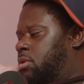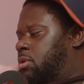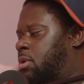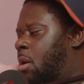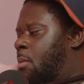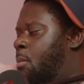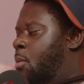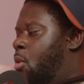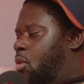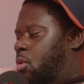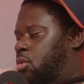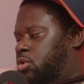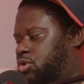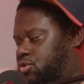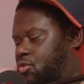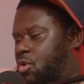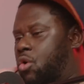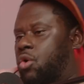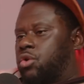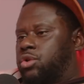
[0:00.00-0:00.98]
Mook was
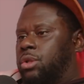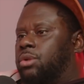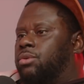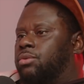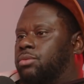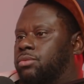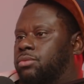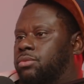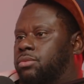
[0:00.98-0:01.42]
wrong too,